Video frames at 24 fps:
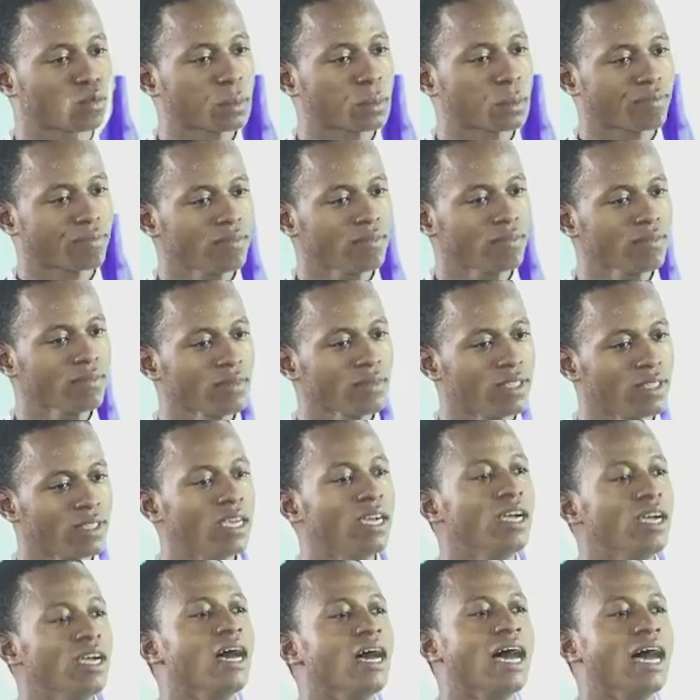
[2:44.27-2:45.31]
My father.
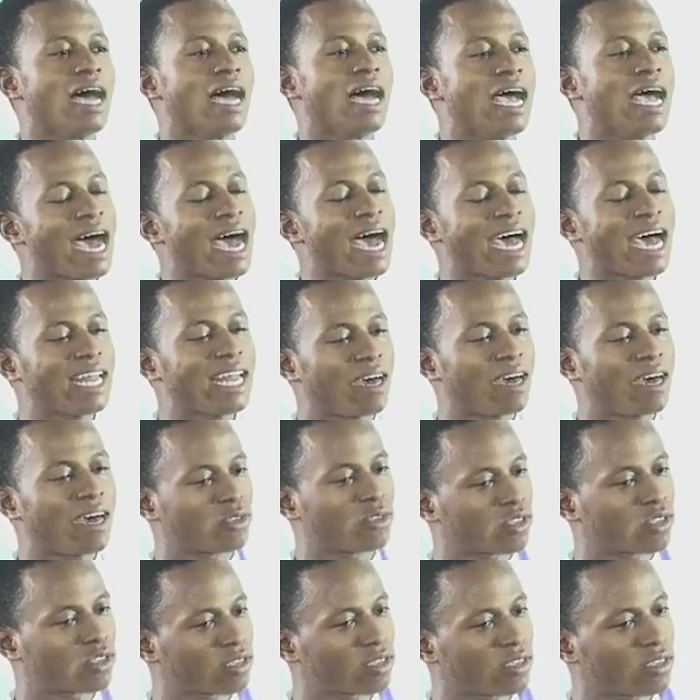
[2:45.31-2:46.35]

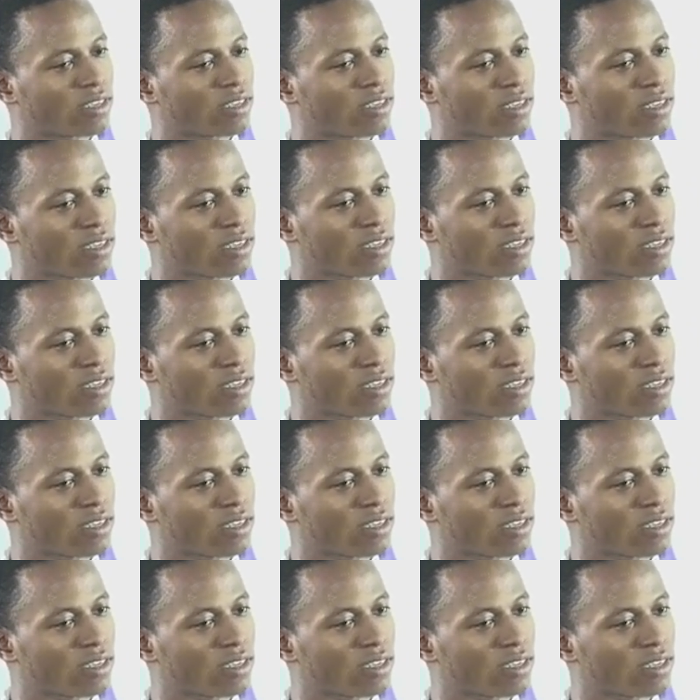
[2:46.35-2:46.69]
Adams.